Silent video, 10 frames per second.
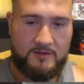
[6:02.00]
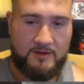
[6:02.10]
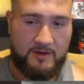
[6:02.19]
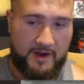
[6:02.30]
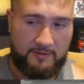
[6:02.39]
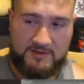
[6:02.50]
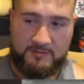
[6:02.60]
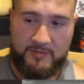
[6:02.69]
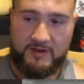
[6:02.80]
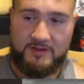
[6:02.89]
I
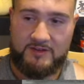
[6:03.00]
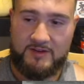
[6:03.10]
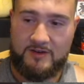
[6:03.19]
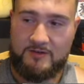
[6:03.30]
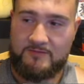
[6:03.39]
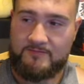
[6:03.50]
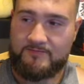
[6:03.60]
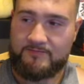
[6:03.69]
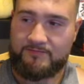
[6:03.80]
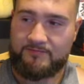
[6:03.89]
respect it though.
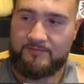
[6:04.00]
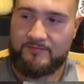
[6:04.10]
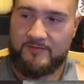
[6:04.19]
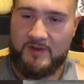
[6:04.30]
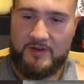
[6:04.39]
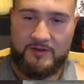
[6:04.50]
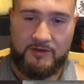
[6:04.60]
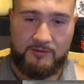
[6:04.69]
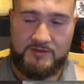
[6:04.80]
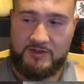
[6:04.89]

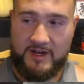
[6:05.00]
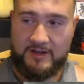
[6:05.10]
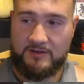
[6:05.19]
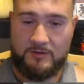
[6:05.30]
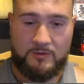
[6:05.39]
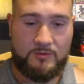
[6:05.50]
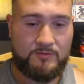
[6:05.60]
Do what you gotta do.